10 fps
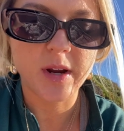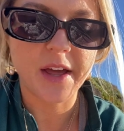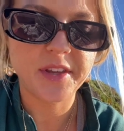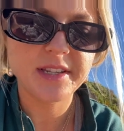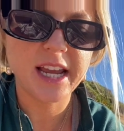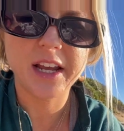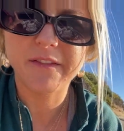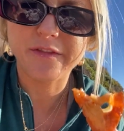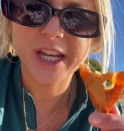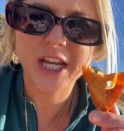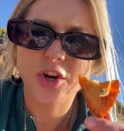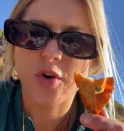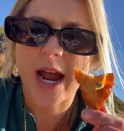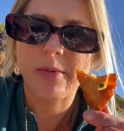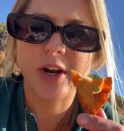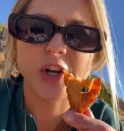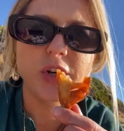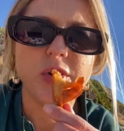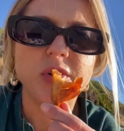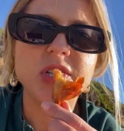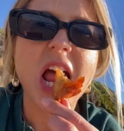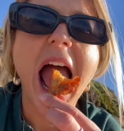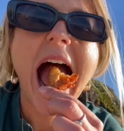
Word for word: So I got these like vegan crab rangoons,